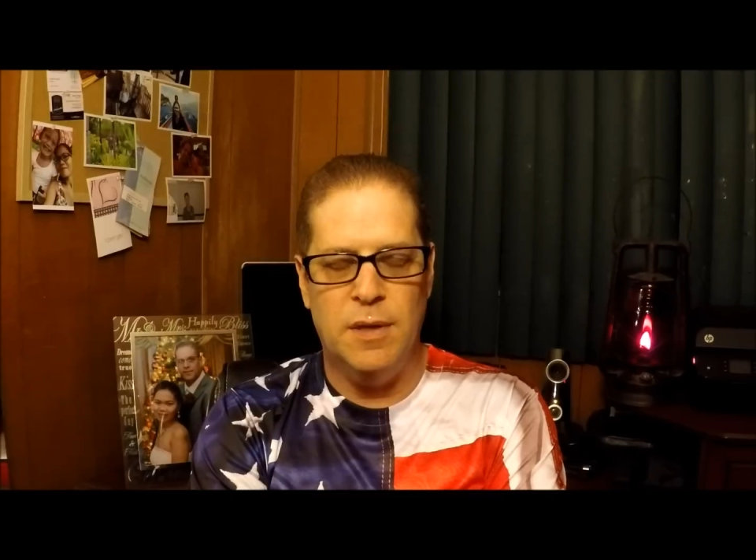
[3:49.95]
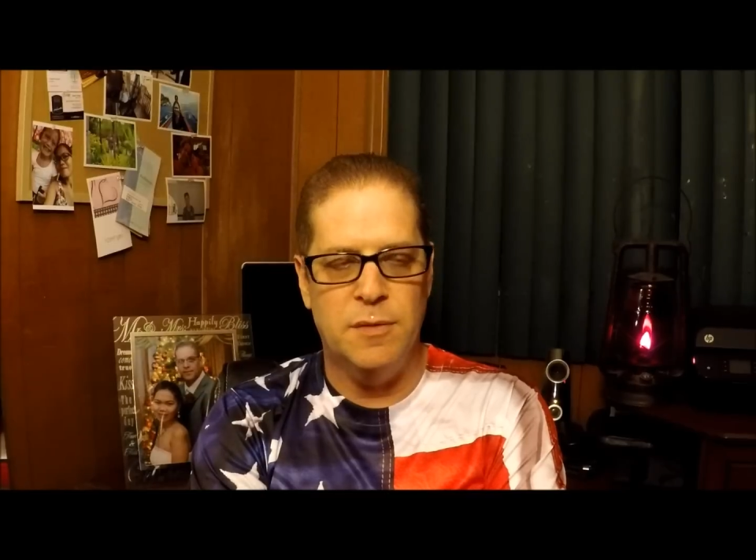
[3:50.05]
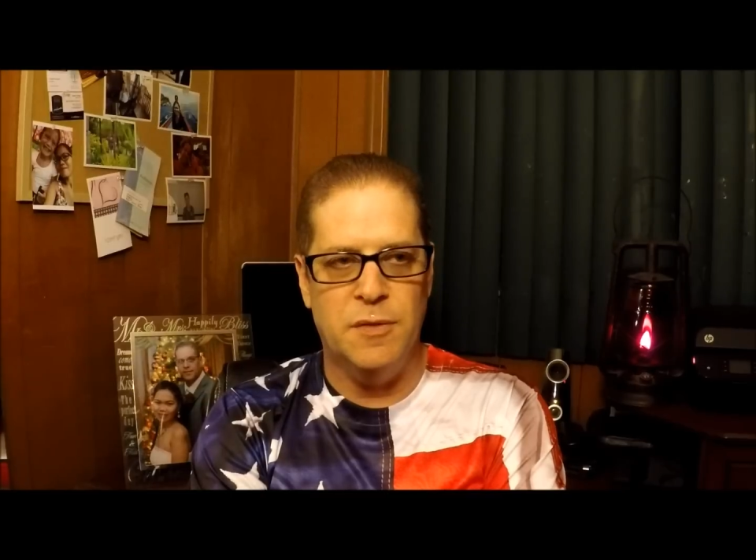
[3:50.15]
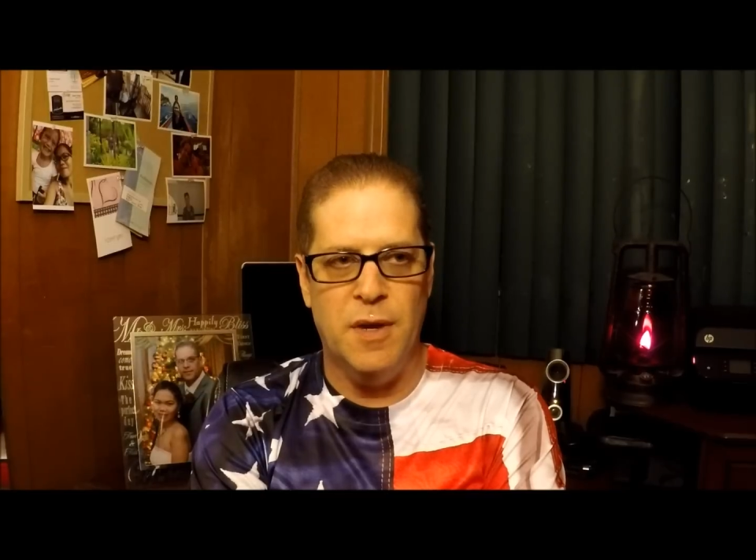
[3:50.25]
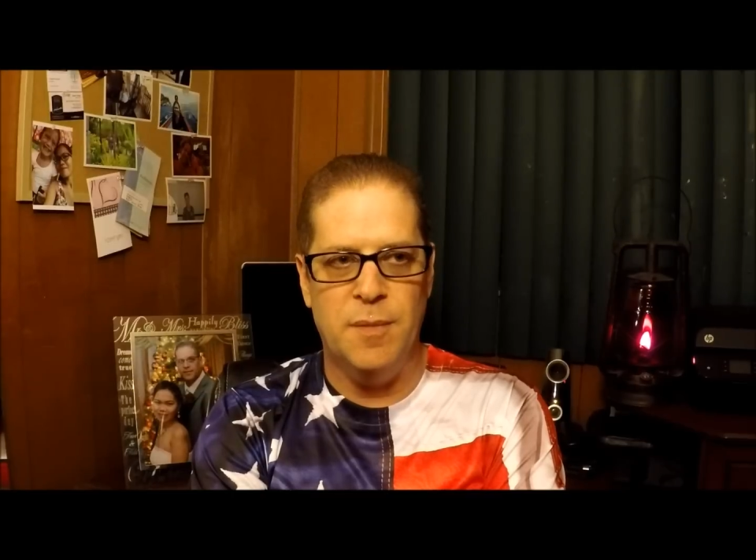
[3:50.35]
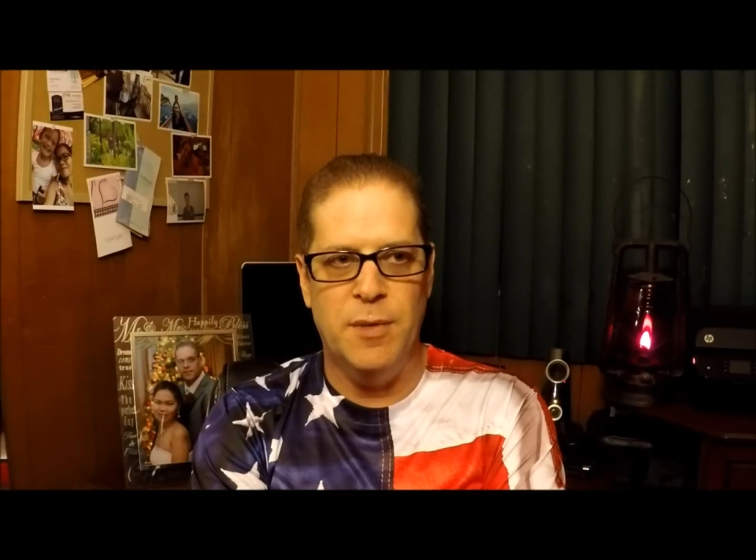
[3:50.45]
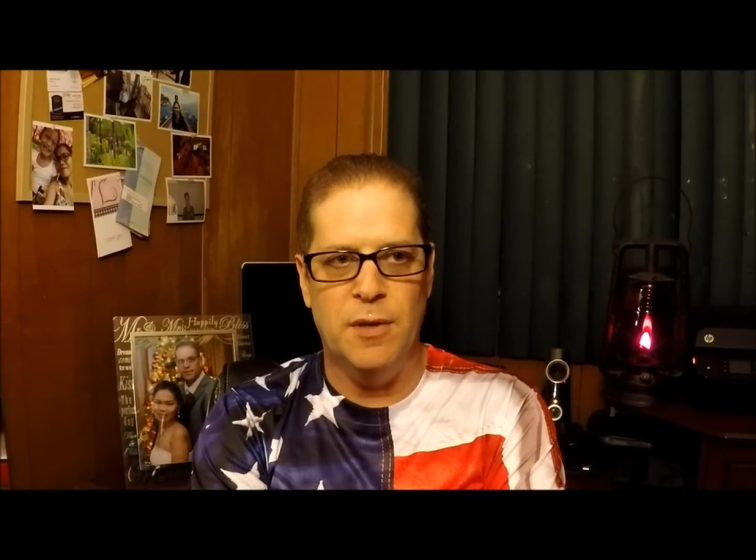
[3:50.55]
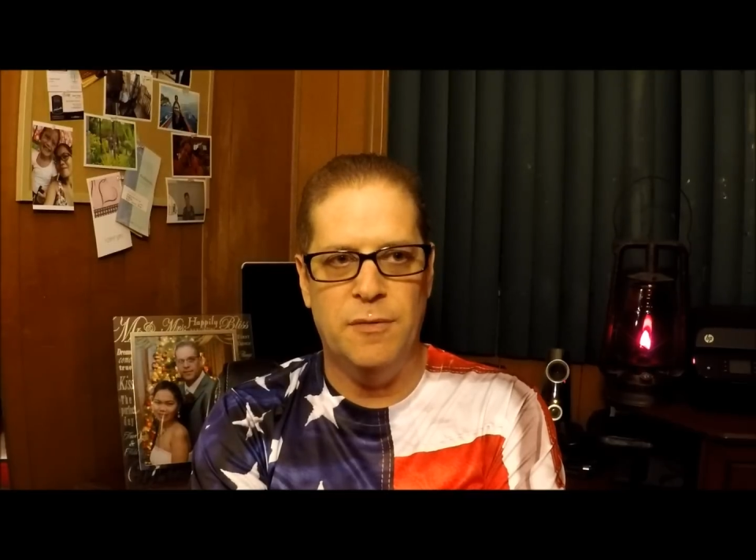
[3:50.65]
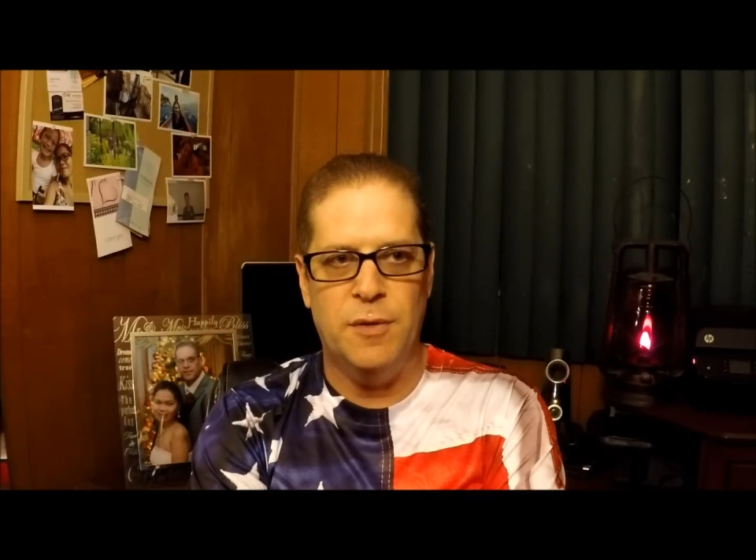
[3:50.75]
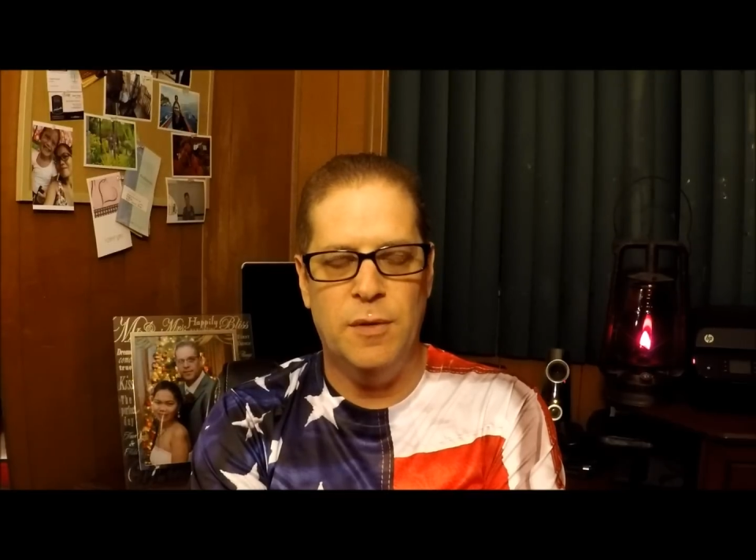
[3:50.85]
thought it was very
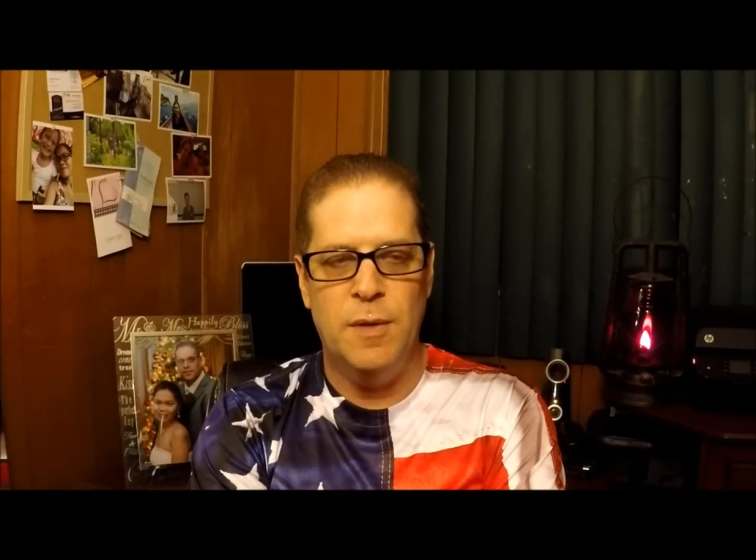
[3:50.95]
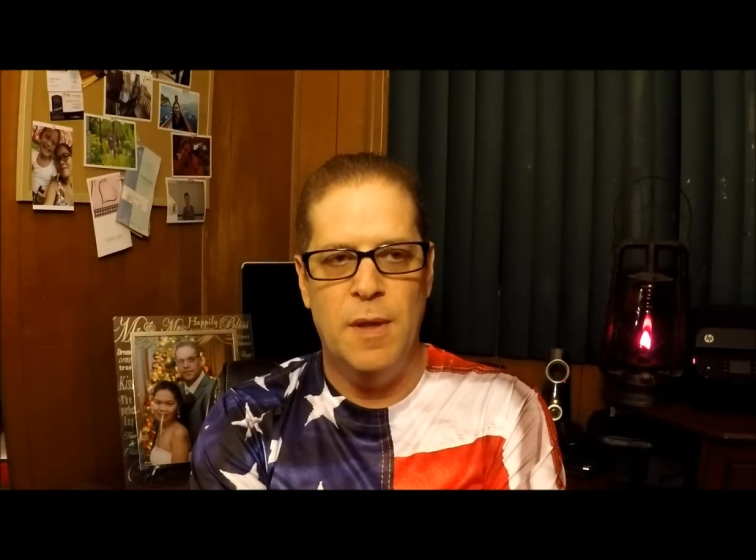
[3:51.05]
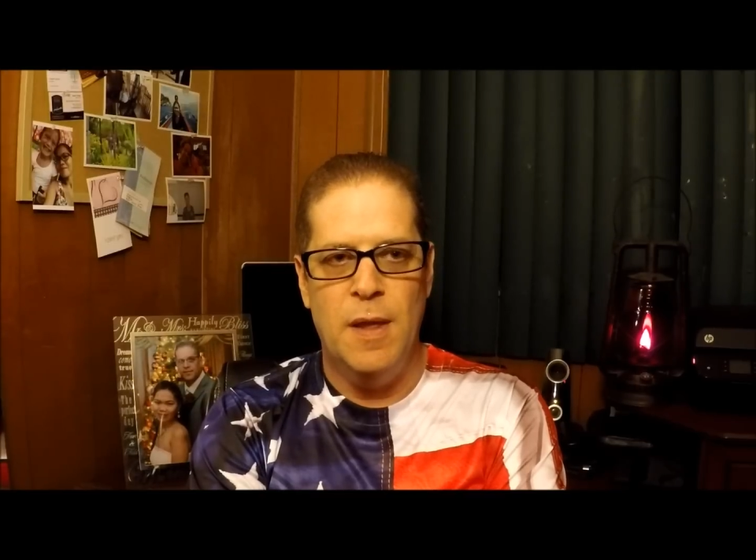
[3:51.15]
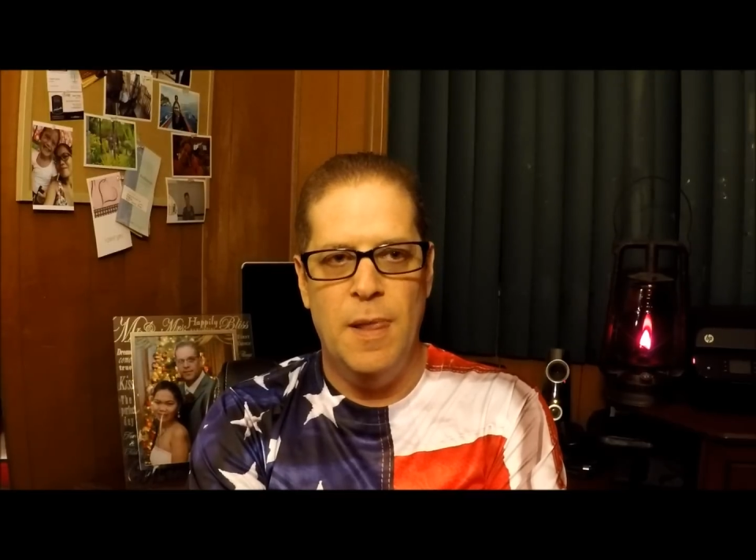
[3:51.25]
beautiful.